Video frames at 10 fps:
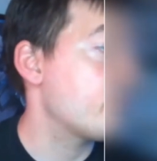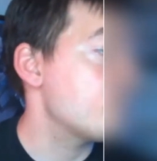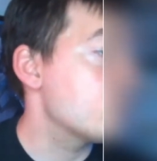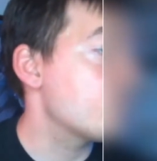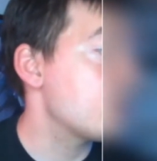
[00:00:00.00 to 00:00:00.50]

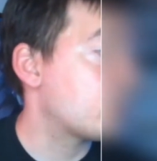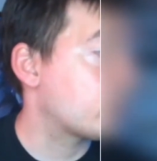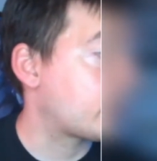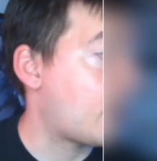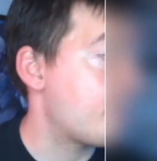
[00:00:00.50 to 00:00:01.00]
movement
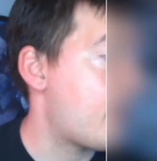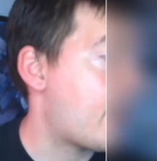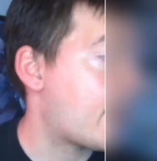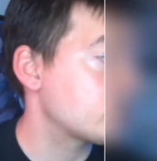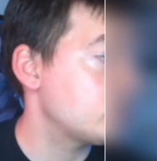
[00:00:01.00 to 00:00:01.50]
or combat
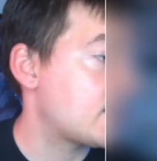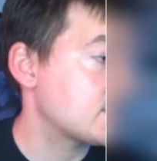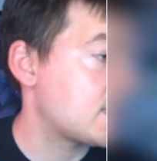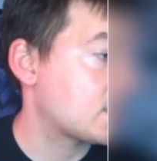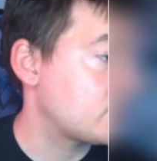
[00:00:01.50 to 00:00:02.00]
action
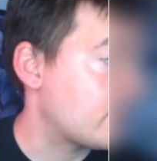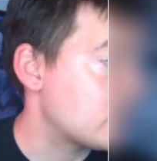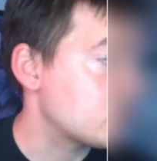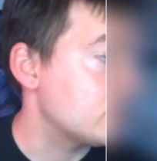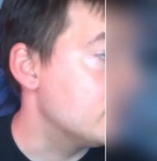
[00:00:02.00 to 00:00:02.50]
next to
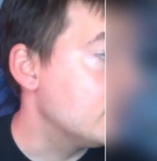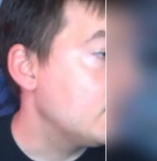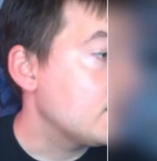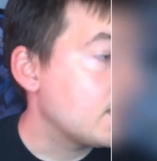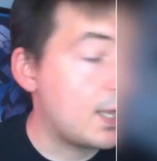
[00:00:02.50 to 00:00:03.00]
activation,
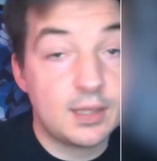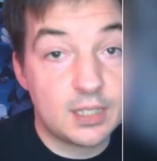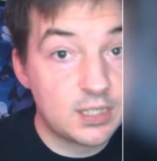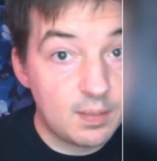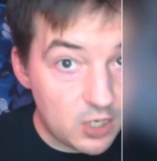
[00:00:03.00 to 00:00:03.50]
and
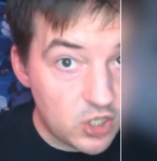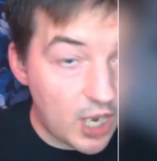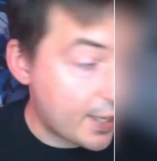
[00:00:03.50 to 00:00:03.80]
this can be shaken